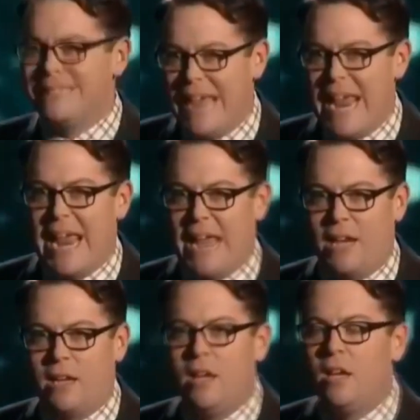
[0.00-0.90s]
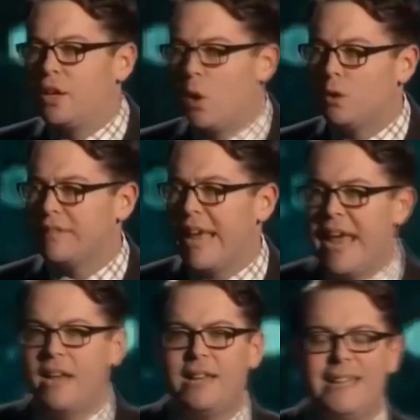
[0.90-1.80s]
Tan. Nicole
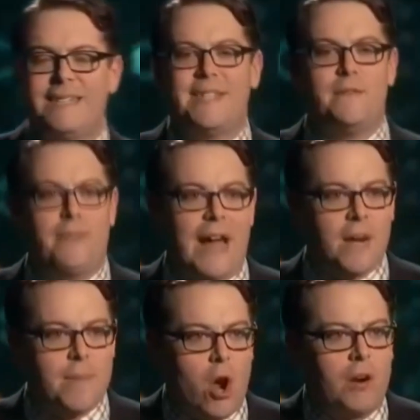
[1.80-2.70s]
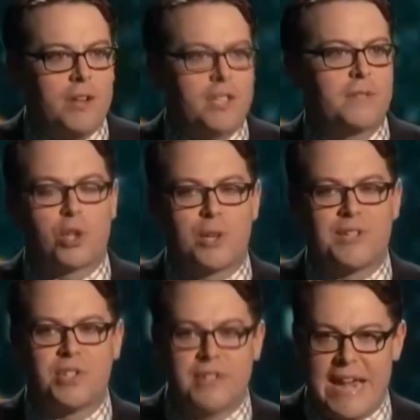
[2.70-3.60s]
Tan is an environment artist for
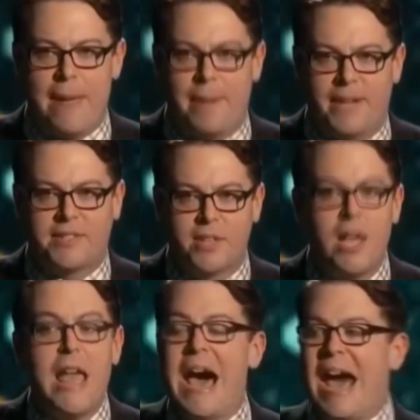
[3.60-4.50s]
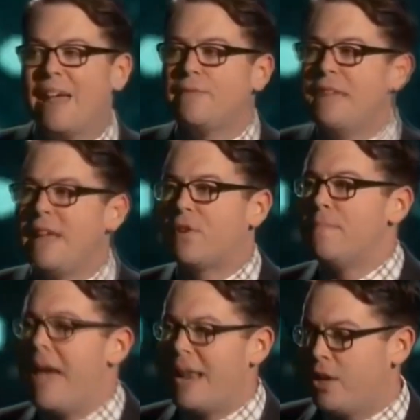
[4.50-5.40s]
Crystal Dynamics. I have never
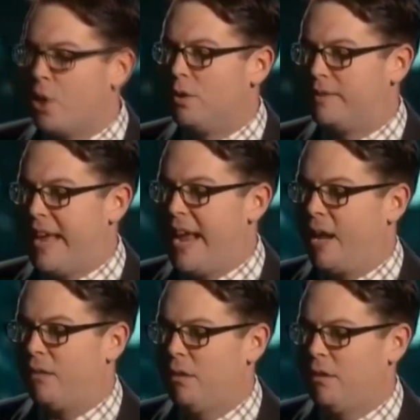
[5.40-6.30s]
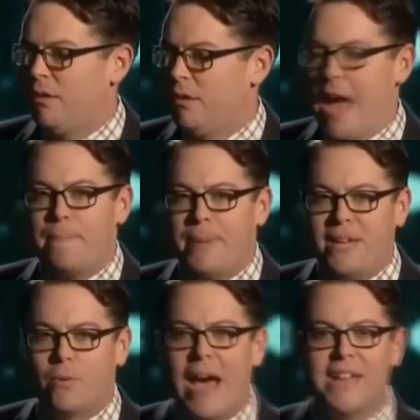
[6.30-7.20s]
met Nicole Tan. I
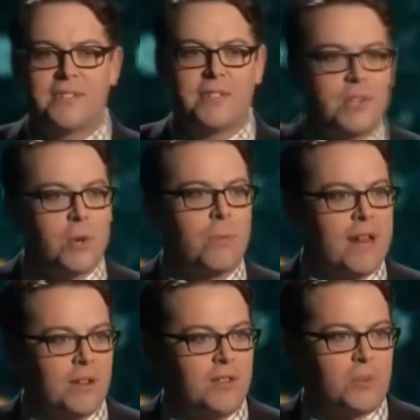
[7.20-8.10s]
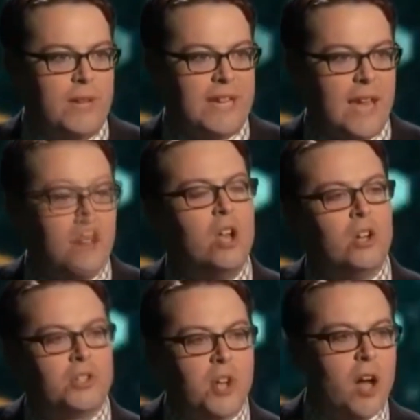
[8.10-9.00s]
beat Rise of the Tomb Raider this weekend,
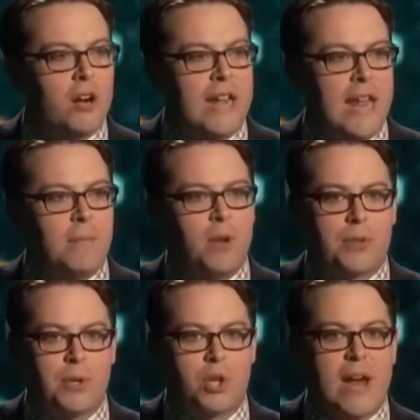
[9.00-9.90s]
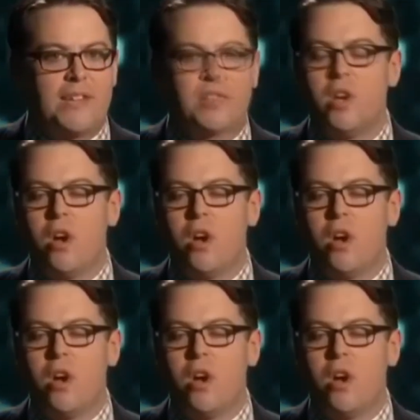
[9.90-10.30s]
saw her name go through the credits,